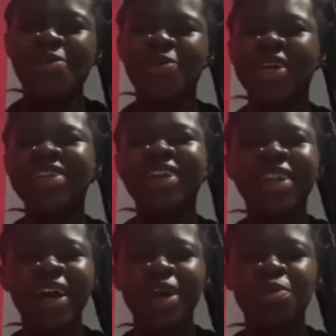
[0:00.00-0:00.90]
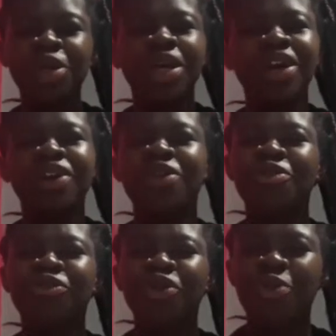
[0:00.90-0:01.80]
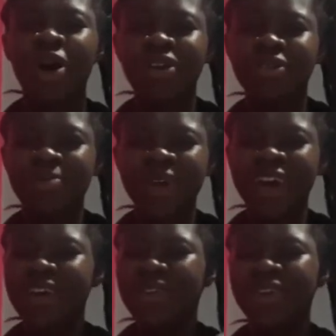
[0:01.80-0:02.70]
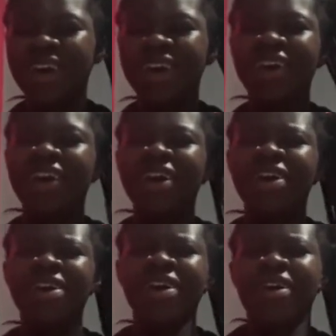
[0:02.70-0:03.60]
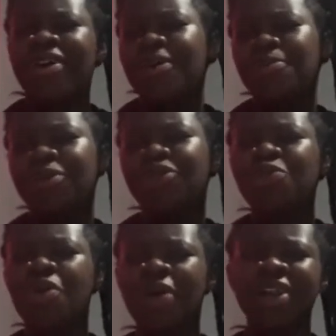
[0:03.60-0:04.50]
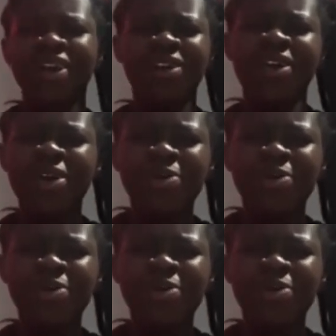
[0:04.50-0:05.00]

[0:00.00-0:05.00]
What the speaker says: when I say that, I mean like go for a walk or something, or do a quick little HIIT